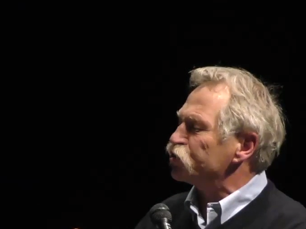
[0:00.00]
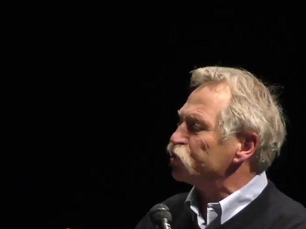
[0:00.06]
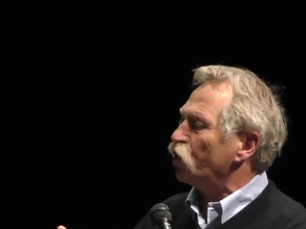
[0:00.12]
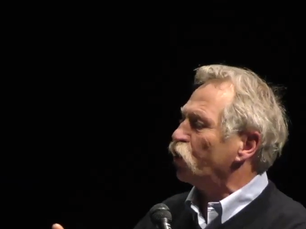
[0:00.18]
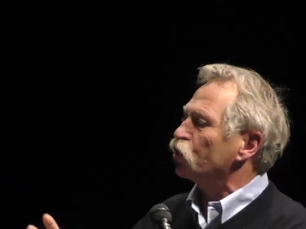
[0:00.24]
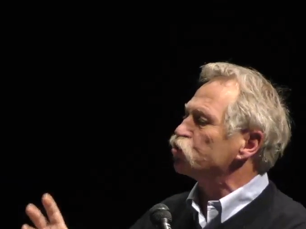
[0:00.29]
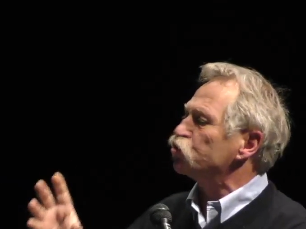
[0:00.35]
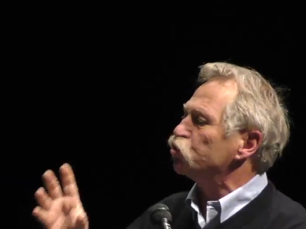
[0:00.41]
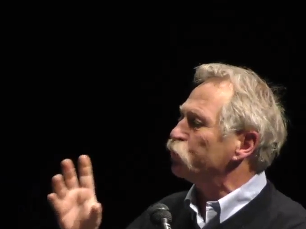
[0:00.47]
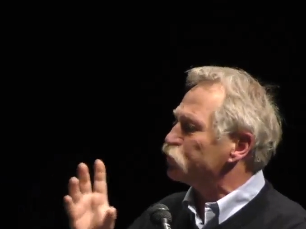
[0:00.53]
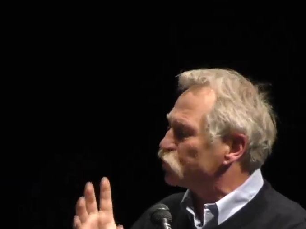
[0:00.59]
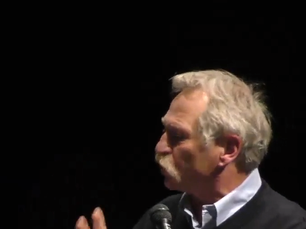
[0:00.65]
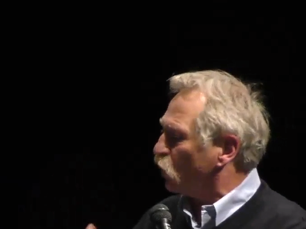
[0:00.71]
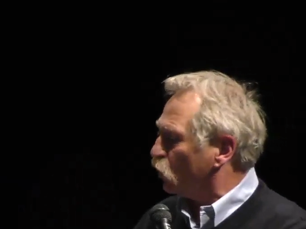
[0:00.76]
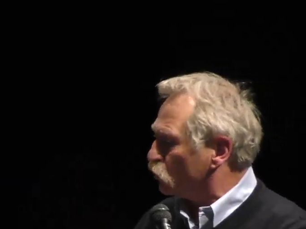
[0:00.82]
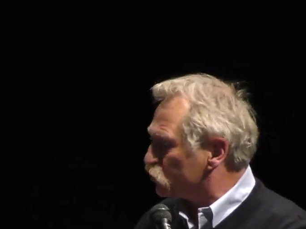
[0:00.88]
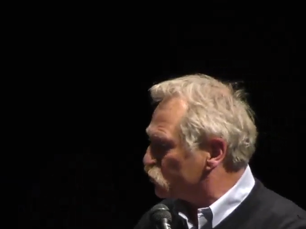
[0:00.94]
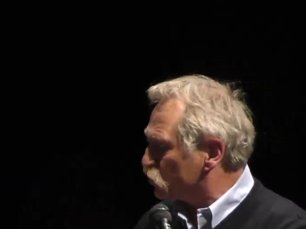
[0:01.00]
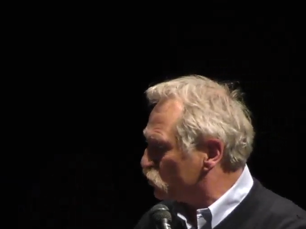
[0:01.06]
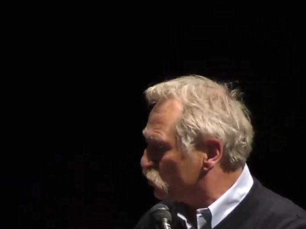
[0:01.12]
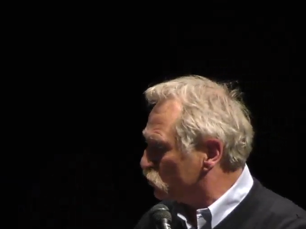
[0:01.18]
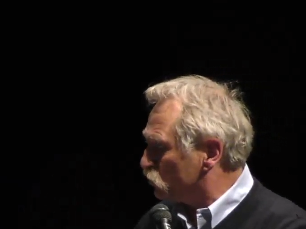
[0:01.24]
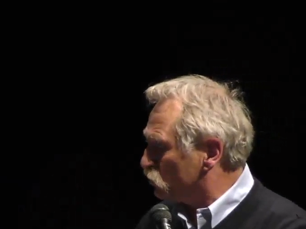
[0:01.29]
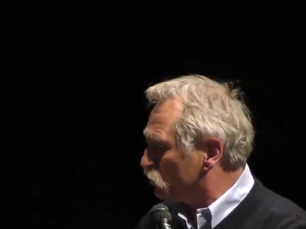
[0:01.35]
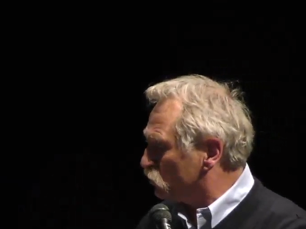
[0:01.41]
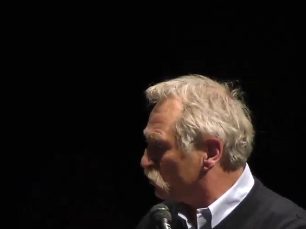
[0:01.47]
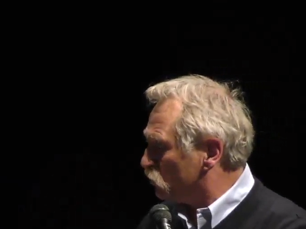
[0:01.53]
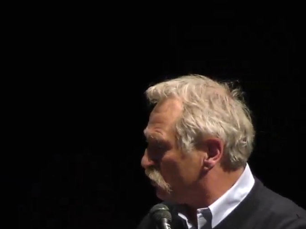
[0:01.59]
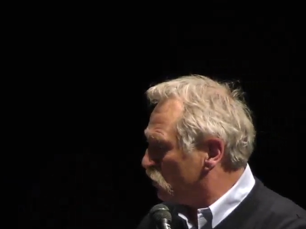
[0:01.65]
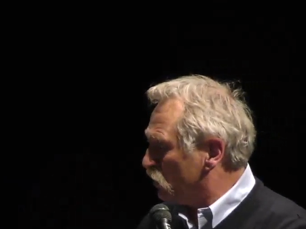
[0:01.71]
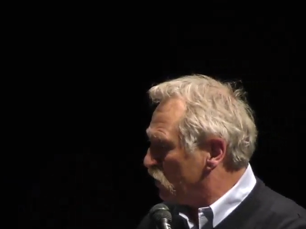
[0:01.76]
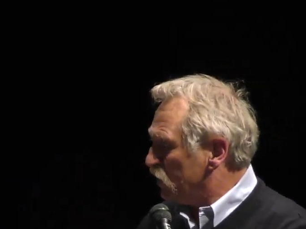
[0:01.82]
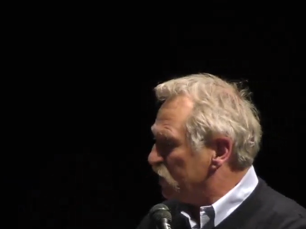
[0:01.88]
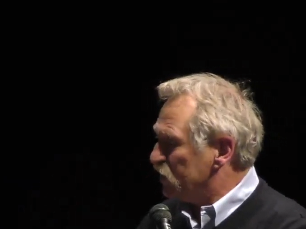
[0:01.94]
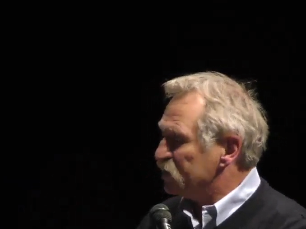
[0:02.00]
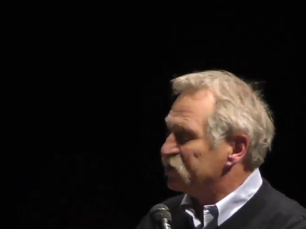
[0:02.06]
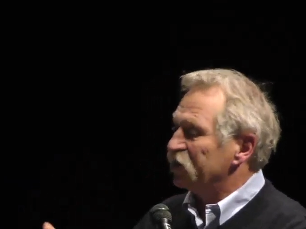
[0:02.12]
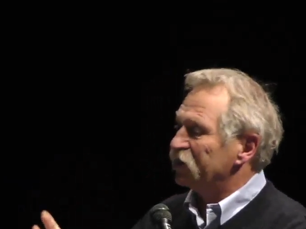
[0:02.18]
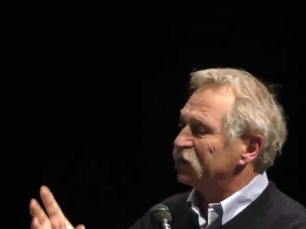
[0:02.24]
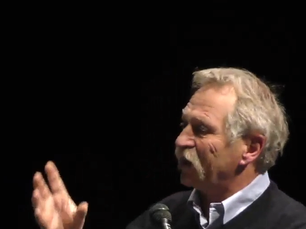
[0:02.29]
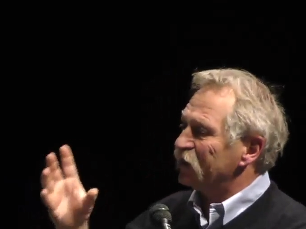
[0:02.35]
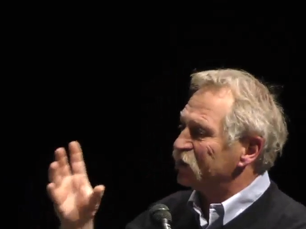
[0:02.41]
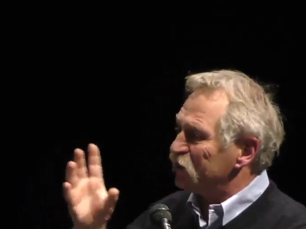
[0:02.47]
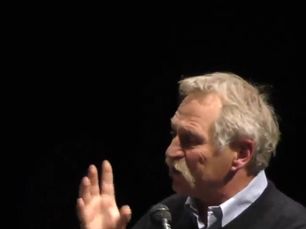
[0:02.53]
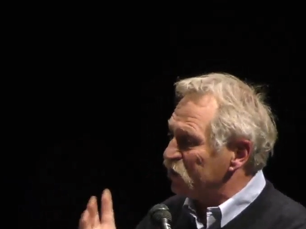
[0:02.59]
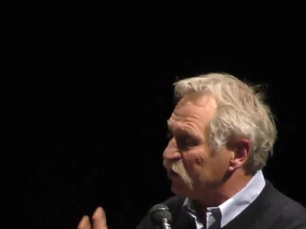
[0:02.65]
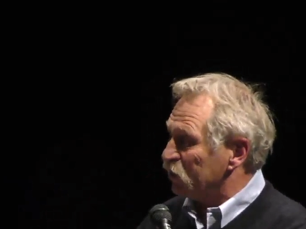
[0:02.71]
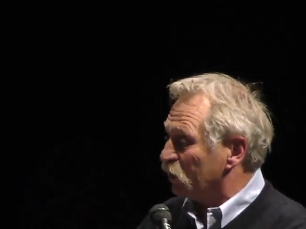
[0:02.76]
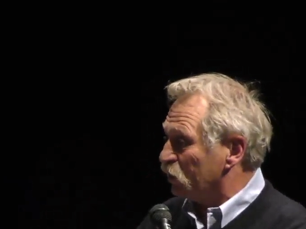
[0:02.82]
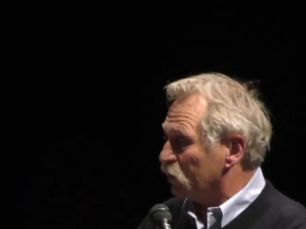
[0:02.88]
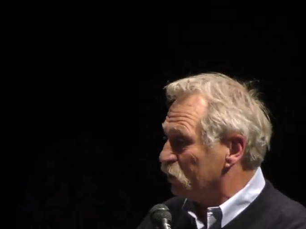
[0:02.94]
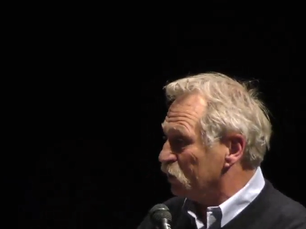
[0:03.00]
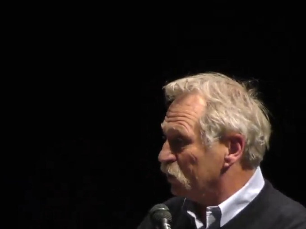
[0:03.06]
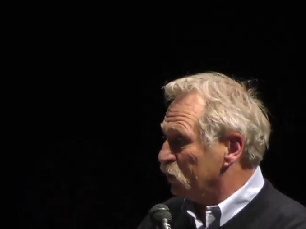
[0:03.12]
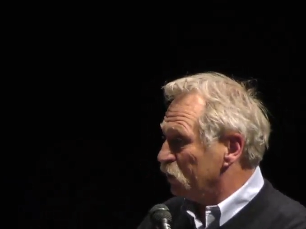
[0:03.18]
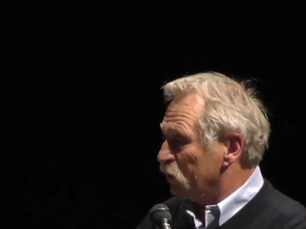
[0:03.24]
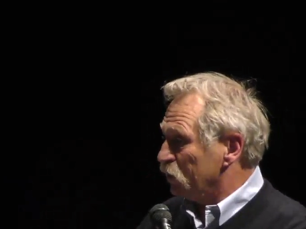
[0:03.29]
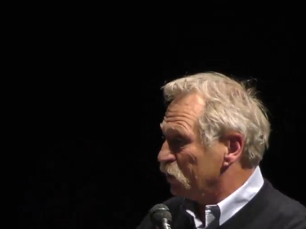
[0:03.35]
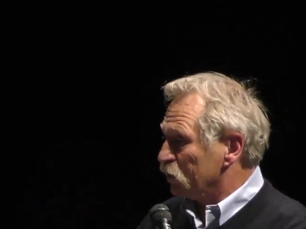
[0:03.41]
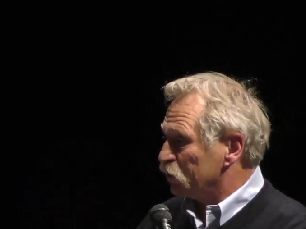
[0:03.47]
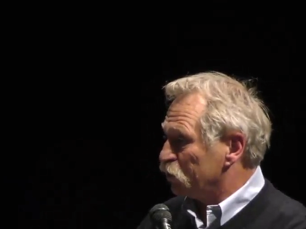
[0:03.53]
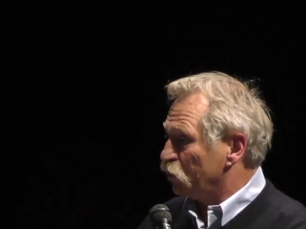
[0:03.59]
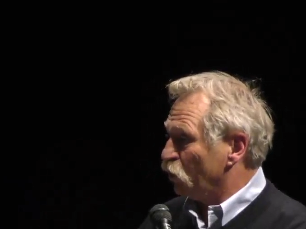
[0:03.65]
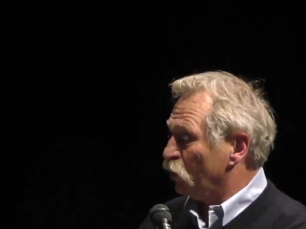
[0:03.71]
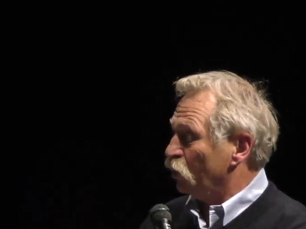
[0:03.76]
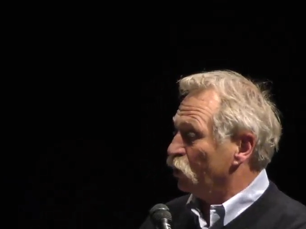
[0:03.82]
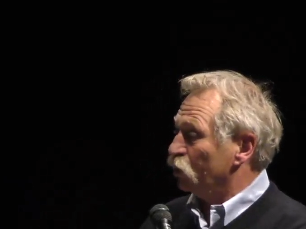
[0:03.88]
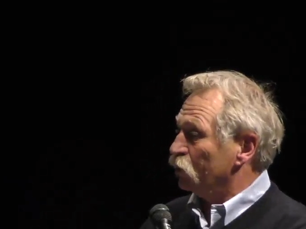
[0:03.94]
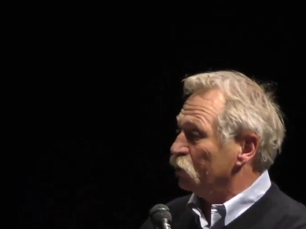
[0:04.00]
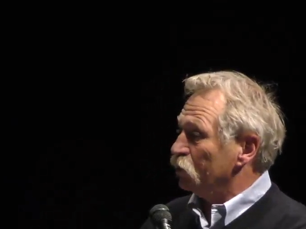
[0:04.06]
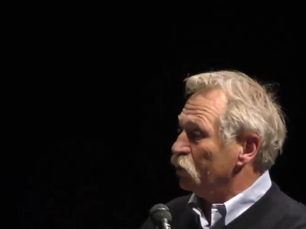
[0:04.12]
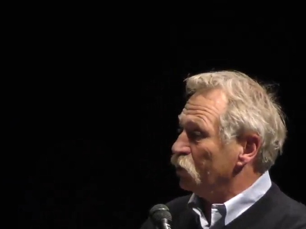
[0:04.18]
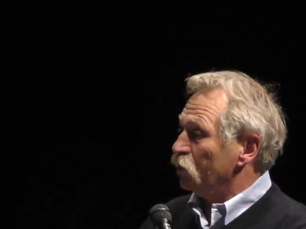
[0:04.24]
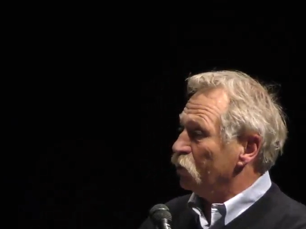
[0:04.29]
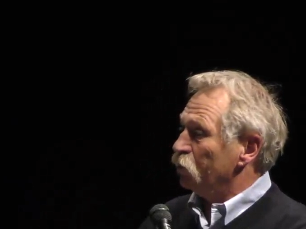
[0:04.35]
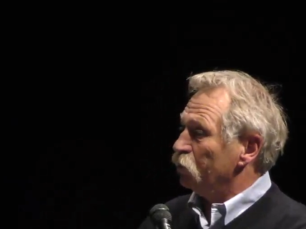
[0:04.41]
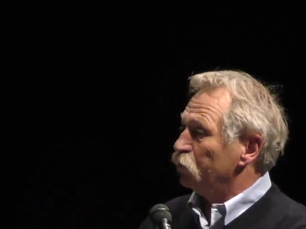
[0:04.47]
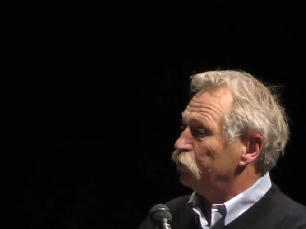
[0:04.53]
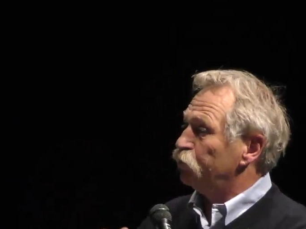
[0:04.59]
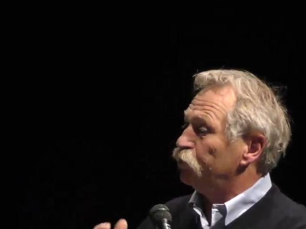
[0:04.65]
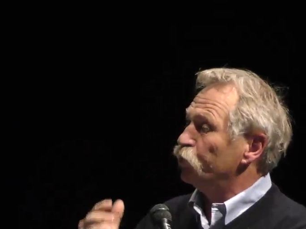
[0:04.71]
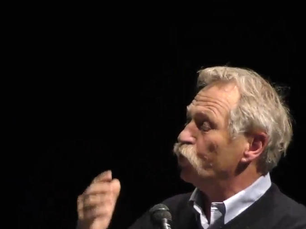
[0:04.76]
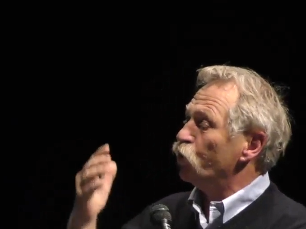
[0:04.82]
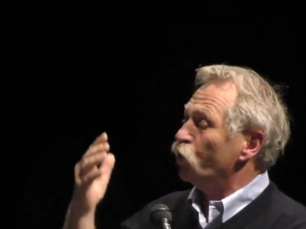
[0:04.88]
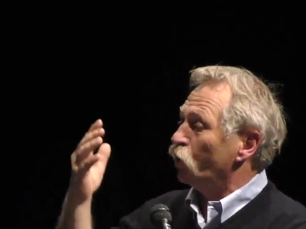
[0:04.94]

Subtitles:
it is what it called the equivalence in substance, which means